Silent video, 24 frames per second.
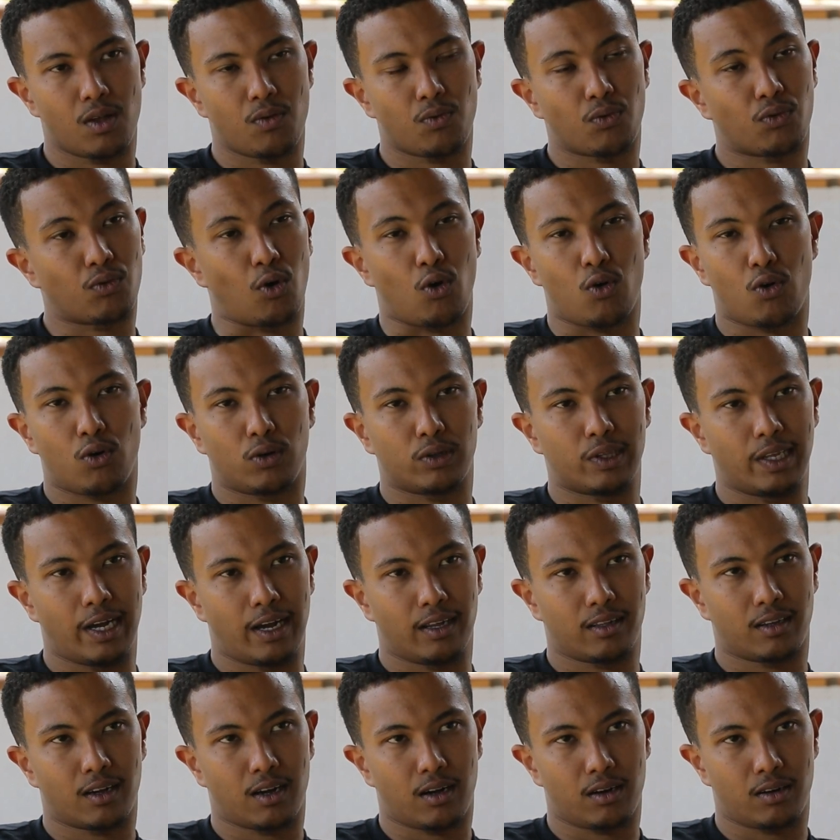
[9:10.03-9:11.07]
So all
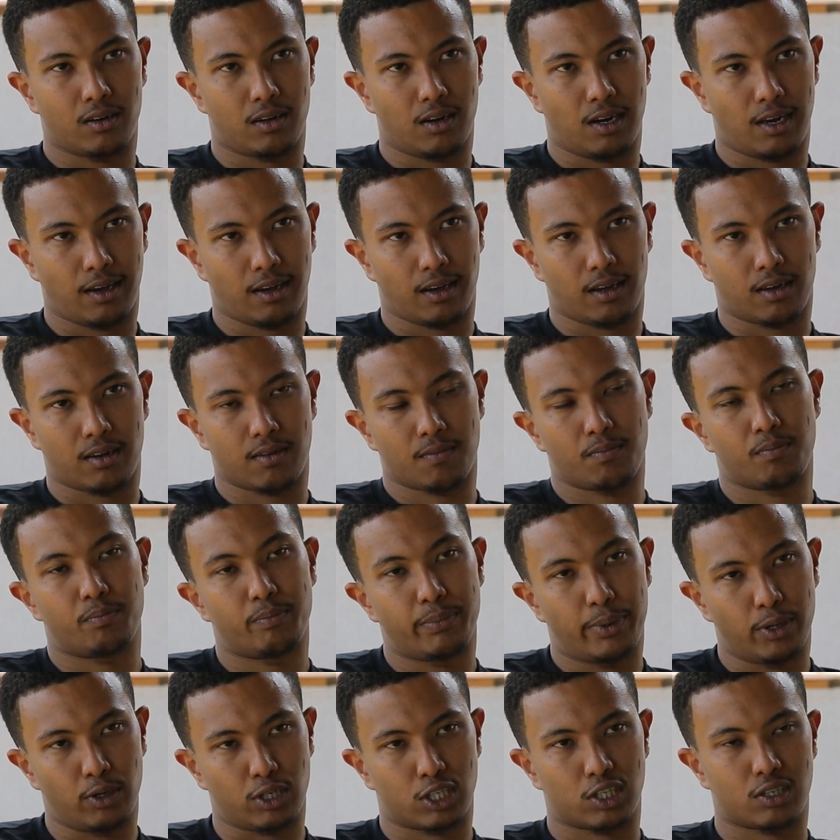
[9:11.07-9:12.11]
that kind of like
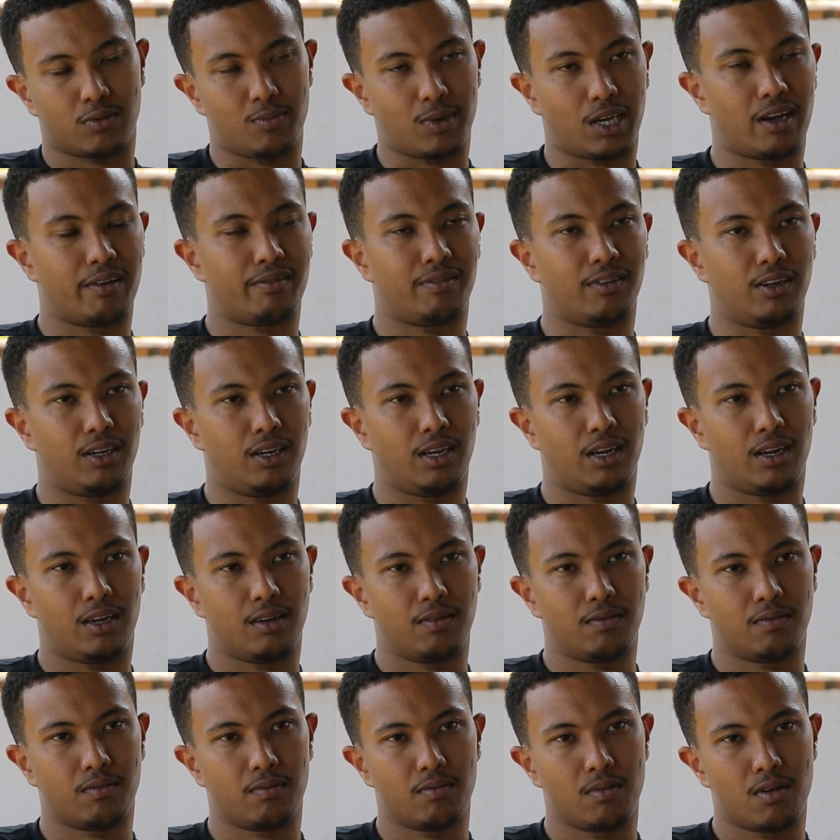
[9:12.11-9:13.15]
pushed me every day.